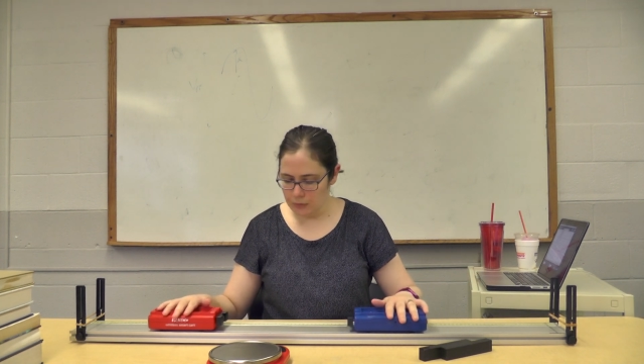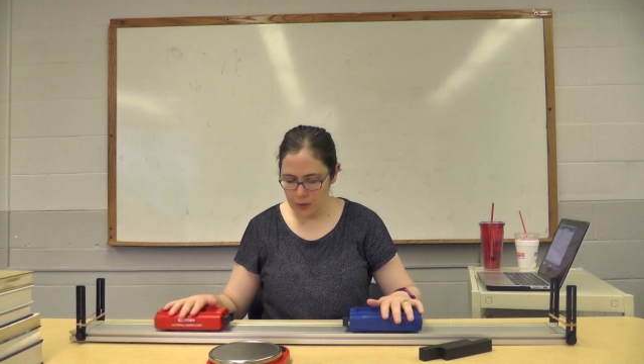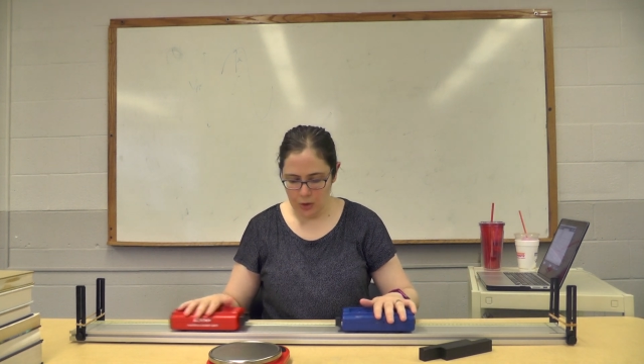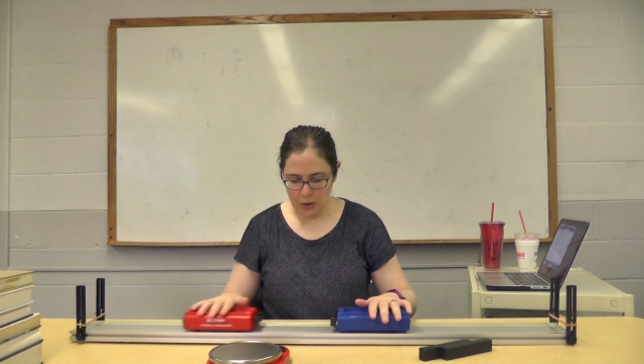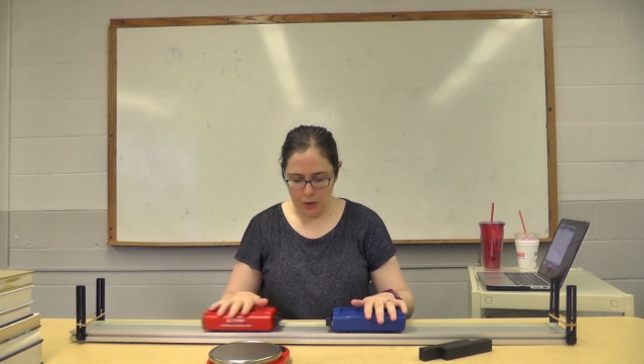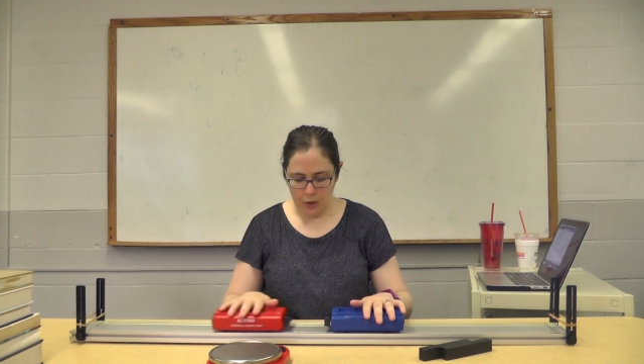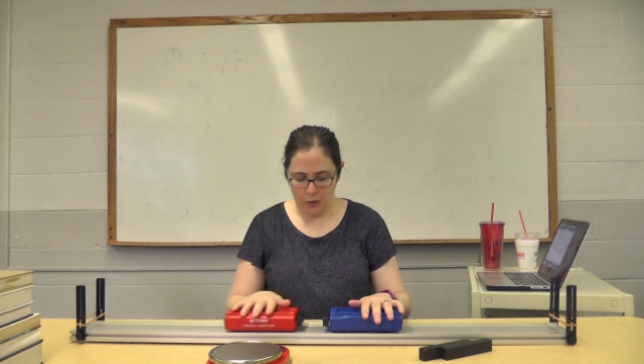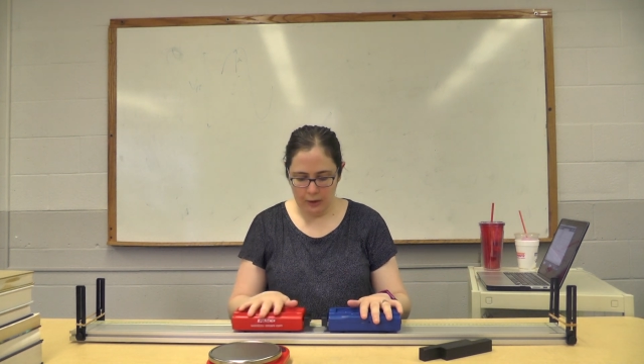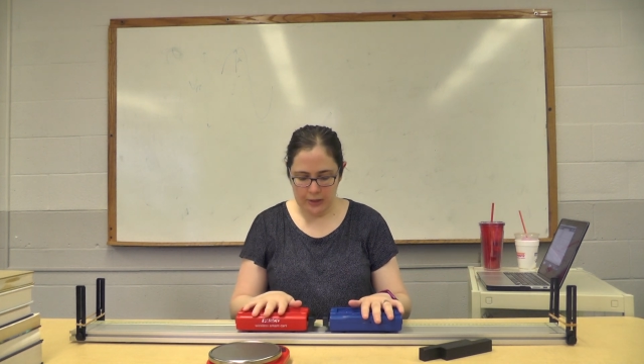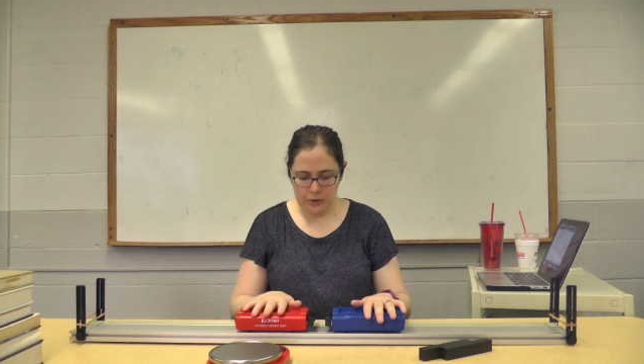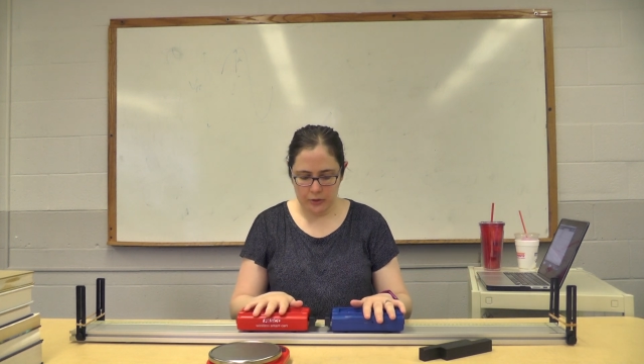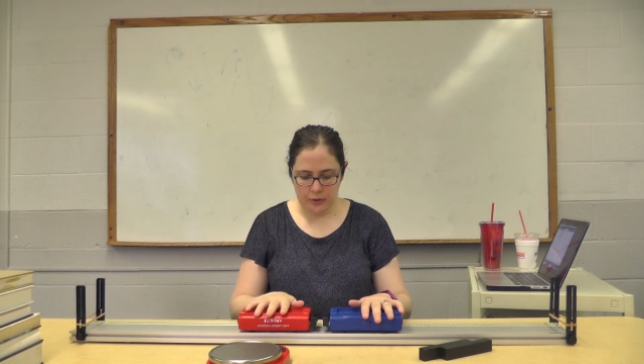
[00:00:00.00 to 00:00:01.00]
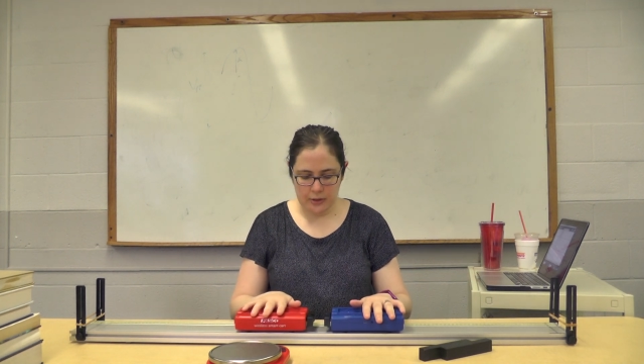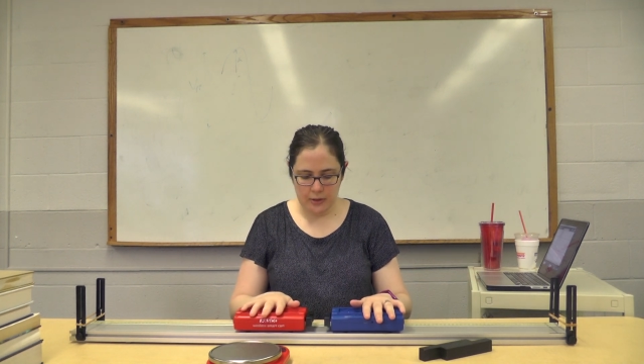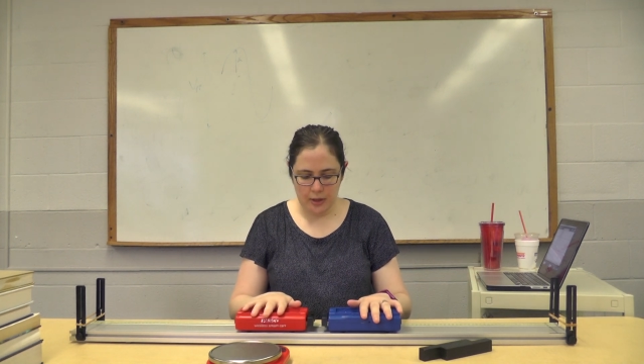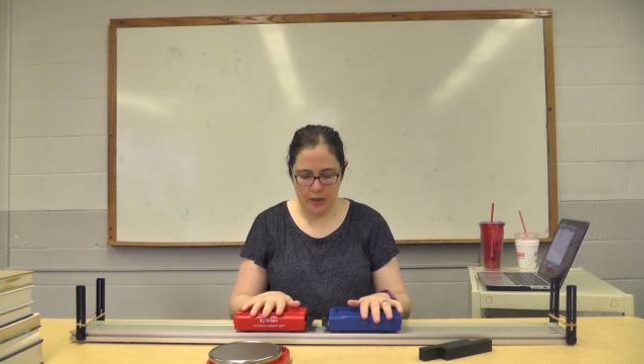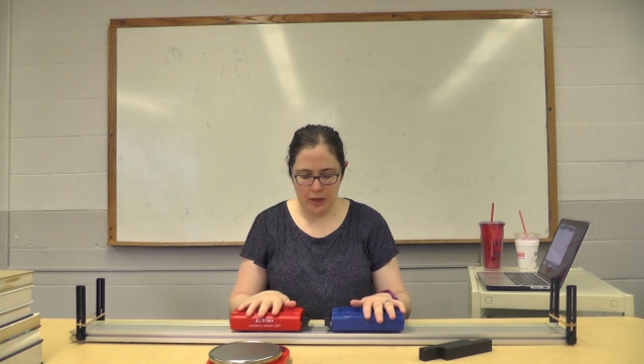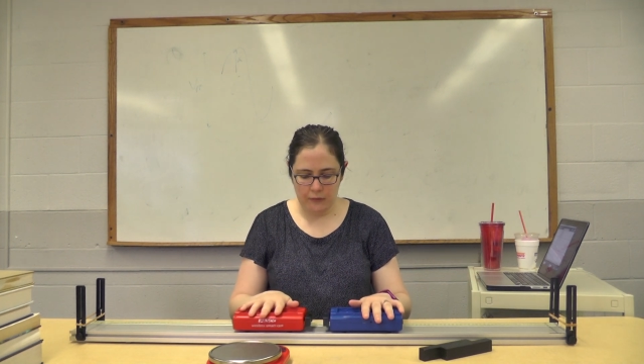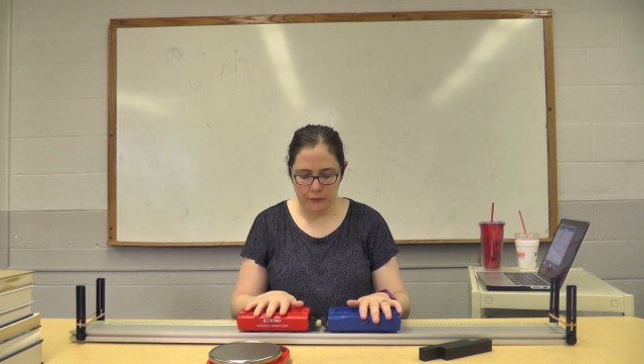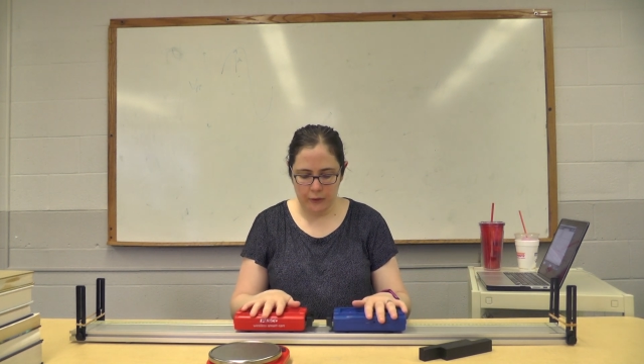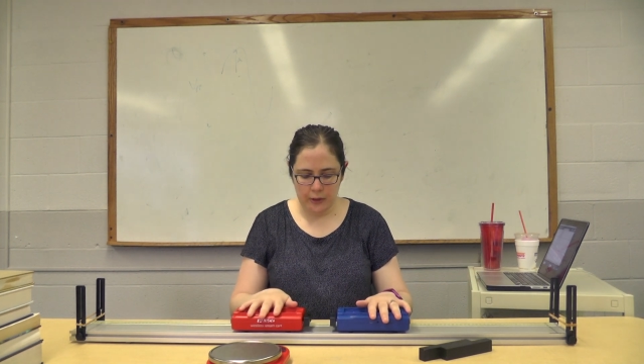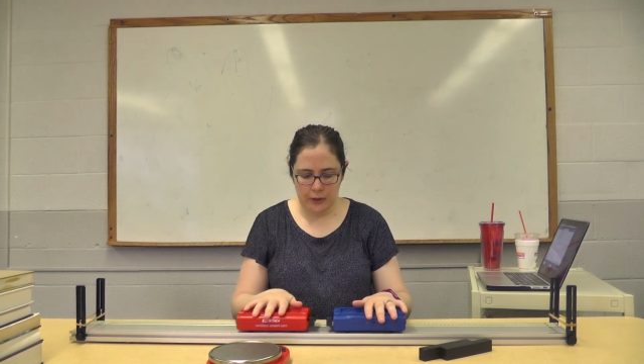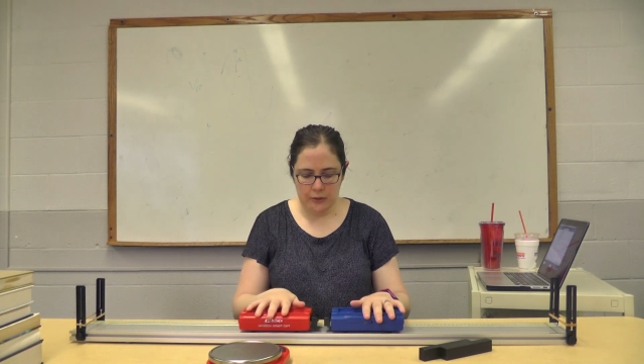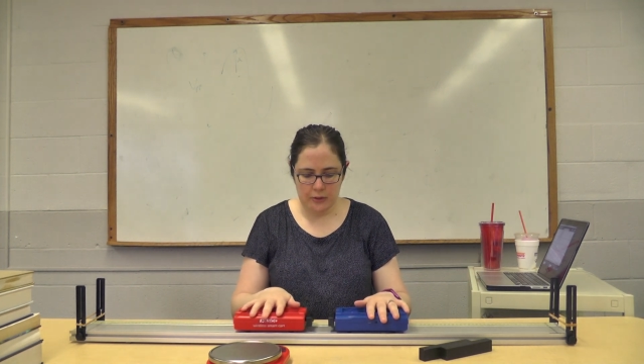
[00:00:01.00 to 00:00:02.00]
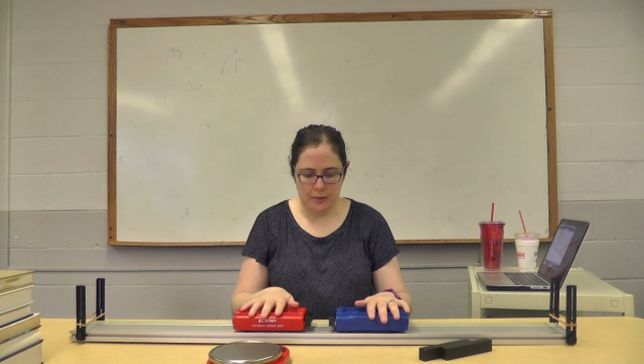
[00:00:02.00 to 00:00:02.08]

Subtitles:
All right, so to start off, we're going to use